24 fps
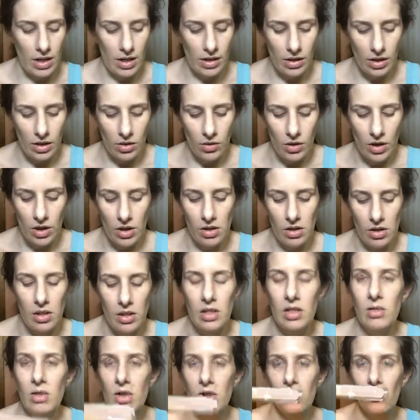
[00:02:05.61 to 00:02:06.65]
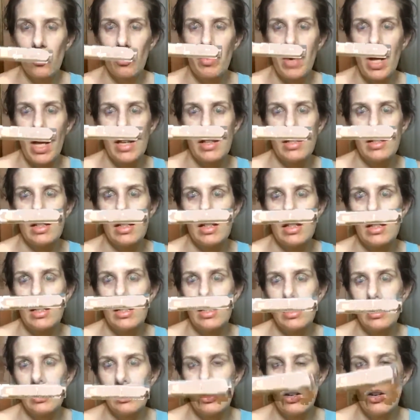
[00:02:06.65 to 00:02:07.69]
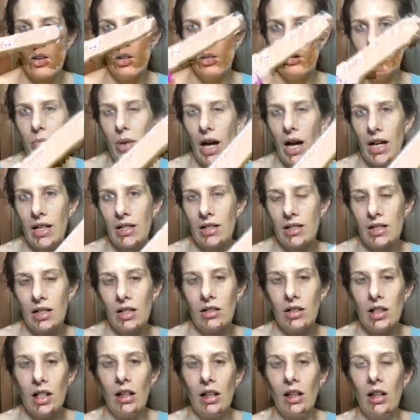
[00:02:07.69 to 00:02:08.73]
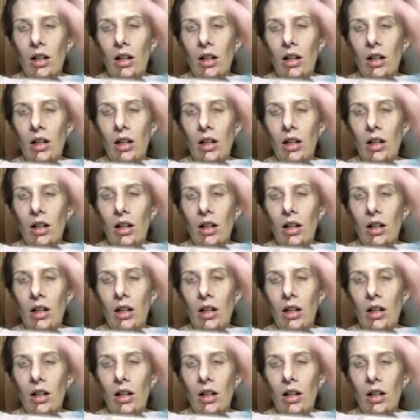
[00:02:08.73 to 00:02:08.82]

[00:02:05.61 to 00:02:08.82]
And then this one's from Essence. This is called Pastel Yellow.